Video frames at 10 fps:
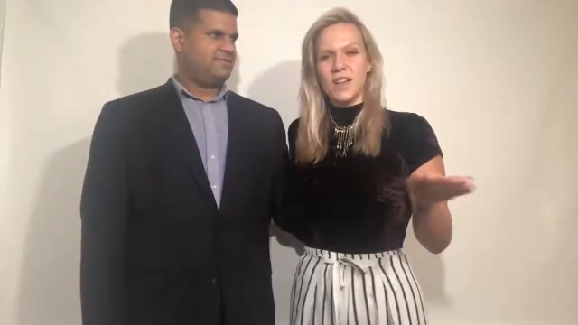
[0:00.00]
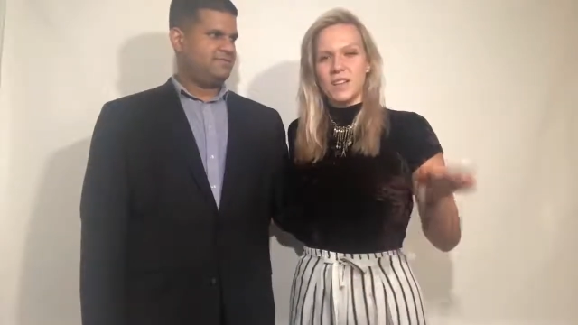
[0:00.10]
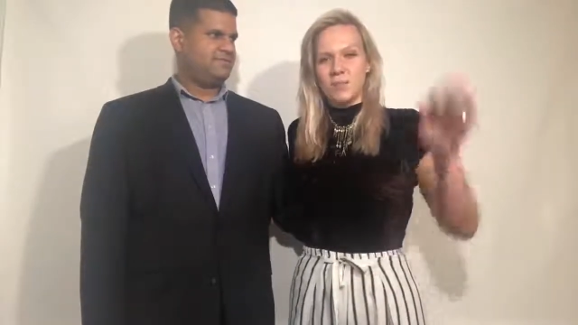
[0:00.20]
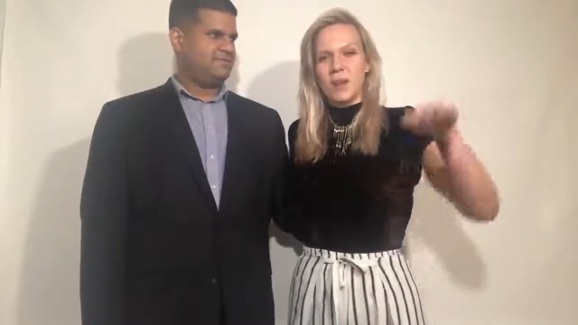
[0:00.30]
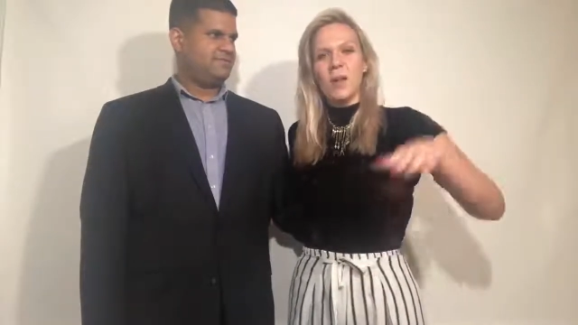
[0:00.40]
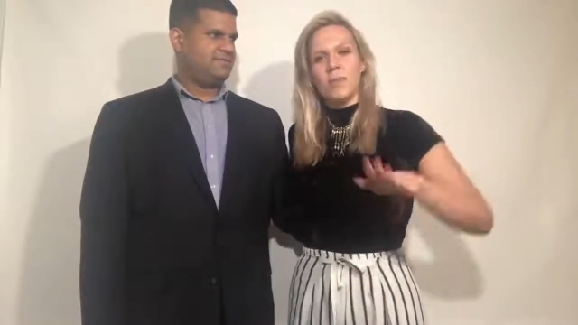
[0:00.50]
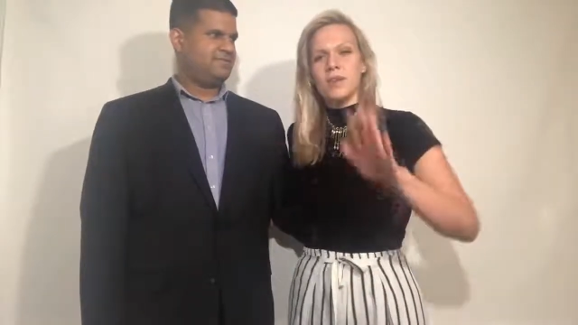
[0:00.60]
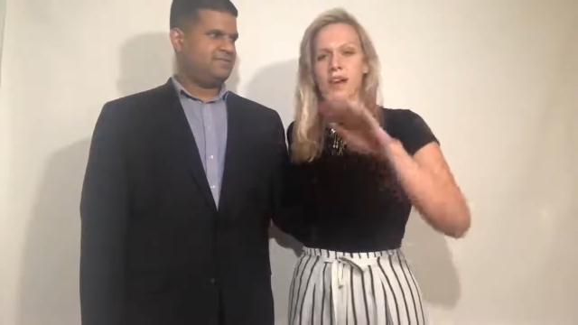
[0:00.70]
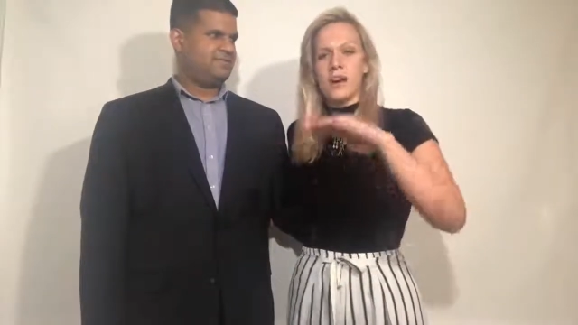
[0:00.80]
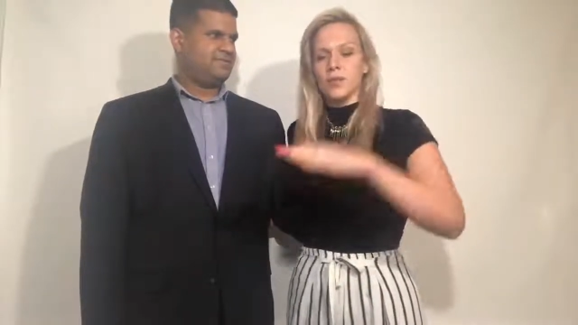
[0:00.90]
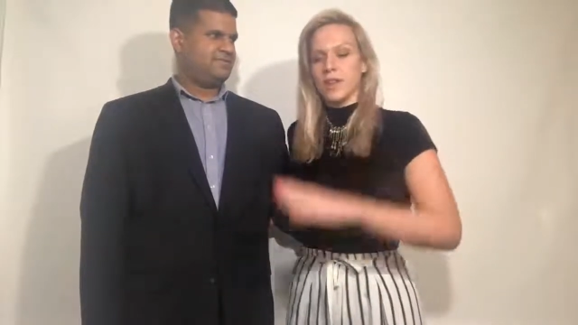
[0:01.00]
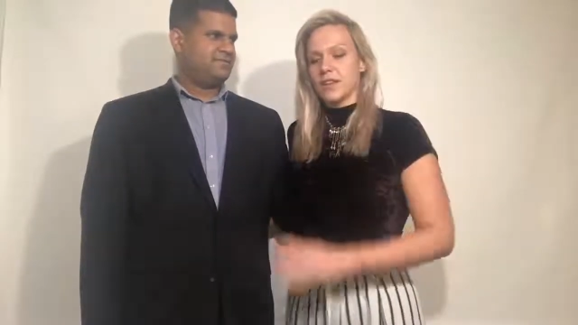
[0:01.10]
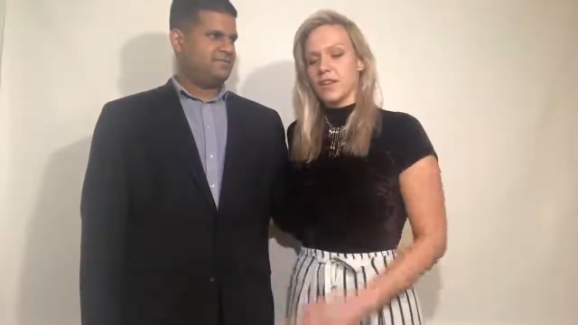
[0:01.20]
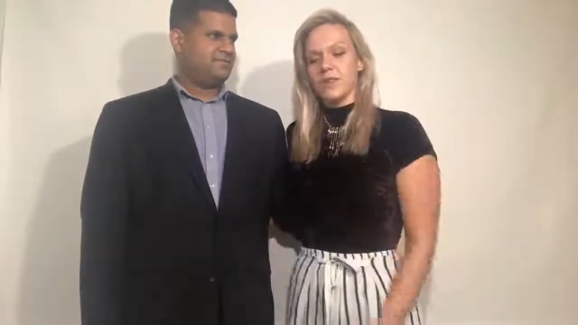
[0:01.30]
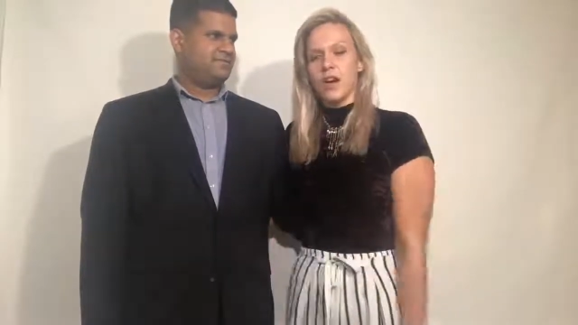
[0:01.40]
Speaker 1: it's been up and down.
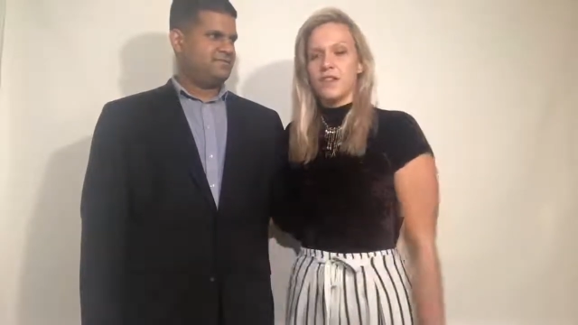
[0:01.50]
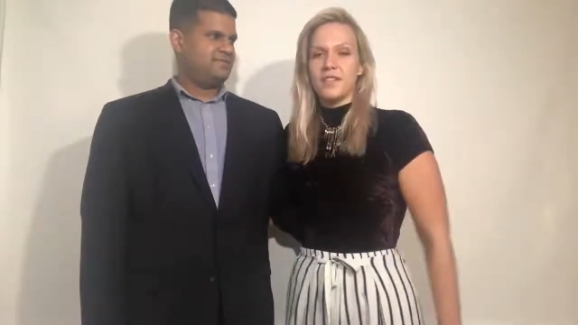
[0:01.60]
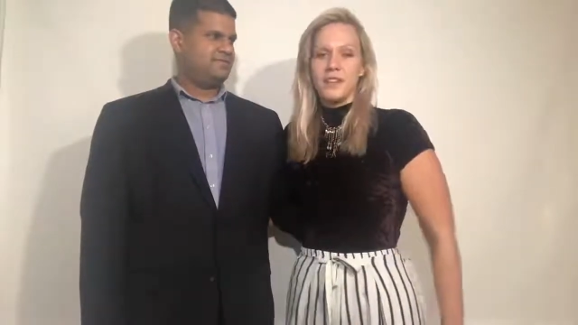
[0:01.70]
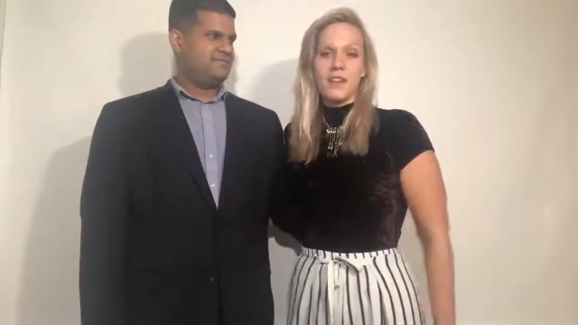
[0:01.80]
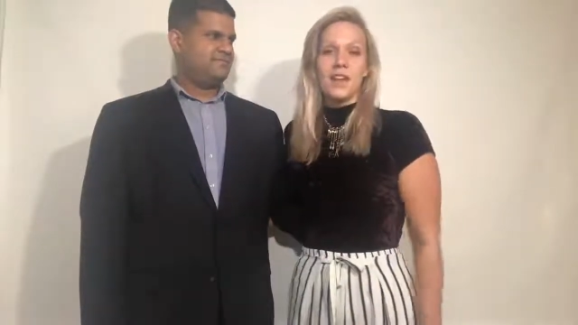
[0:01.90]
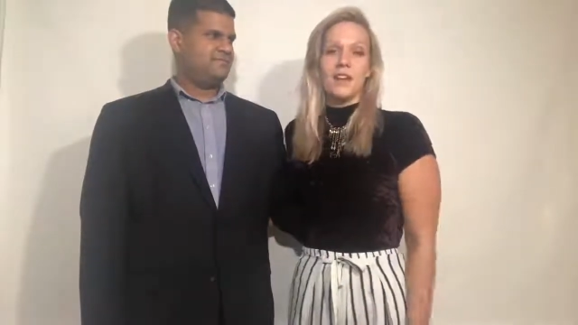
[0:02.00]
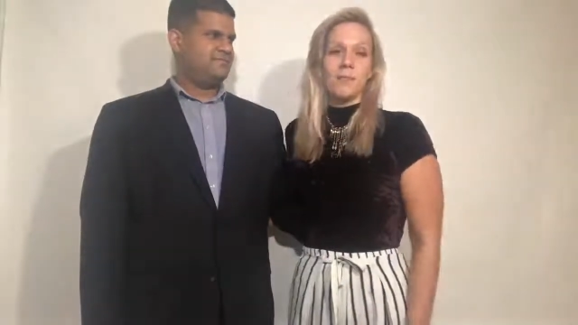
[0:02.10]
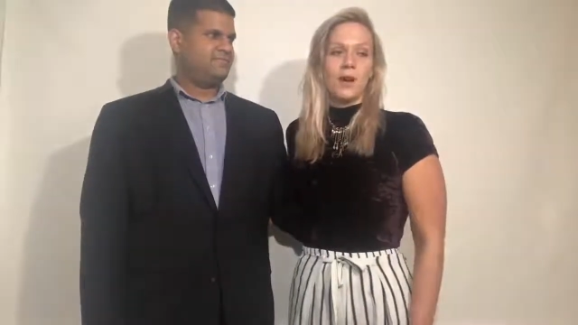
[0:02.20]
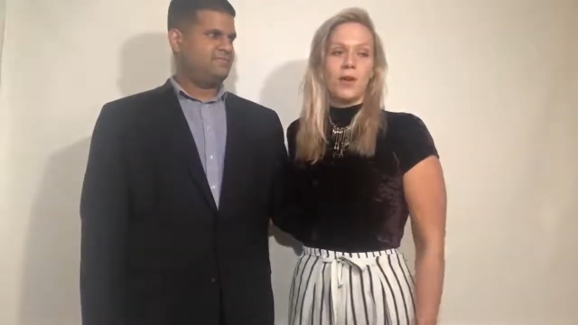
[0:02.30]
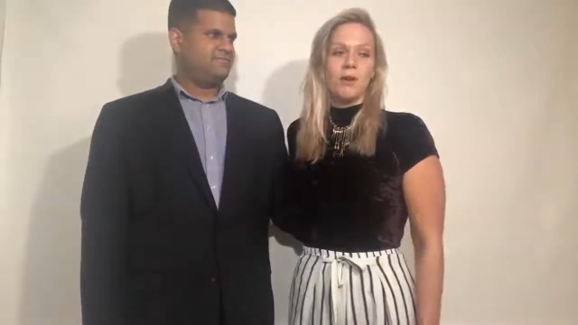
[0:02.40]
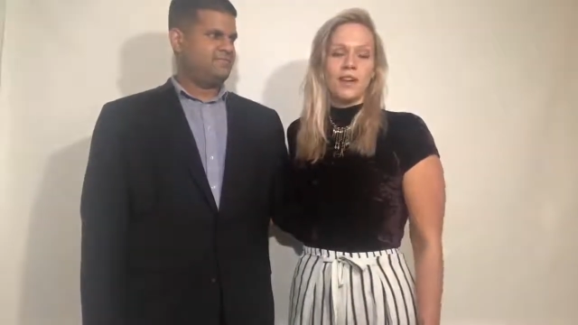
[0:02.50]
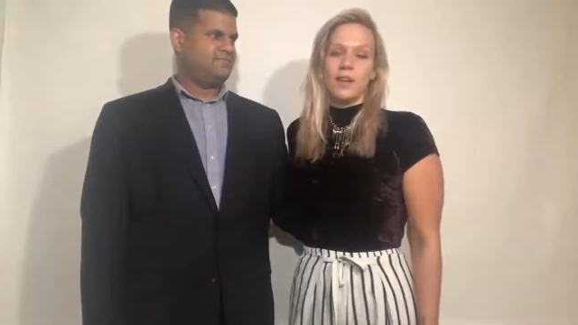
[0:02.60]
Like, they've lost and gained about